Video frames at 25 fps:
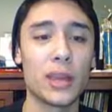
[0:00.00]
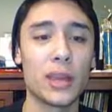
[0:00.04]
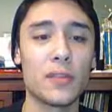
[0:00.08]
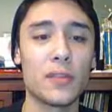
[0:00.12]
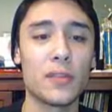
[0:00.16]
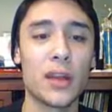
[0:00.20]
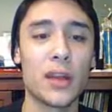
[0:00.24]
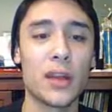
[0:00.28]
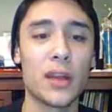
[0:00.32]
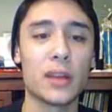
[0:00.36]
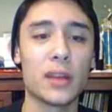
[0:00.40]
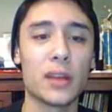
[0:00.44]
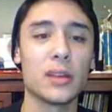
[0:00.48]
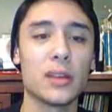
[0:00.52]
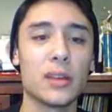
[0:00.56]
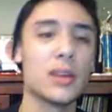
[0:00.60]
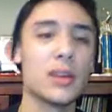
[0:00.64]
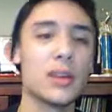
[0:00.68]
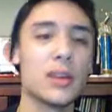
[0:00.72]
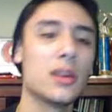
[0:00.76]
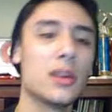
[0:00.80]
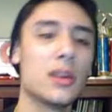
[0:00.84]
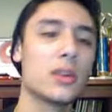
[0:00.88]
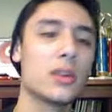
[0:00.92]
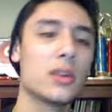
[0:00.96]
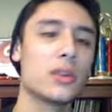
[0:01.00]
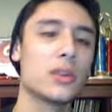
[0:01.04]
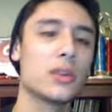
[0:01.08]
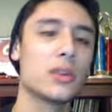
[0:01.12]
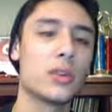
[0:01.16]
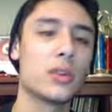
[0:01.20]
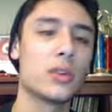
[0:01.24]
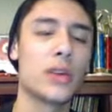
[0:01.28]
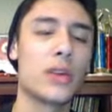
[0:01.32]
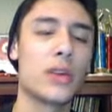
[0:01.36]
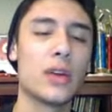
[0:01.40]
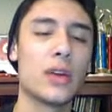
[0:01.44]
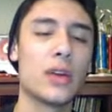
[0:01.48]
if I
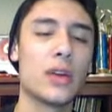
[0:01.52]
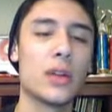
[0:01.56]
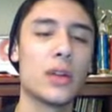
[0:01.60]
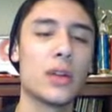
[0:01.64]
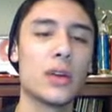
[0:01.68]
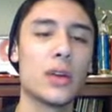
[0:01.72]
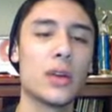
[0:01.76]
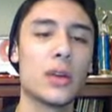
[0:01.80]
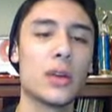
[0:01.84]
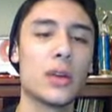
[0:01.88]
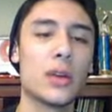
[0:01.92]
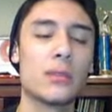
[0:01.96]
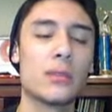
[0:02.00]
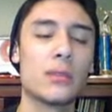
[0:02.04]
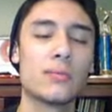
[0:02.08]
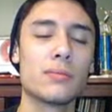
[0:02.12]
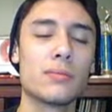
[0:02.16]
throw Keldeo in.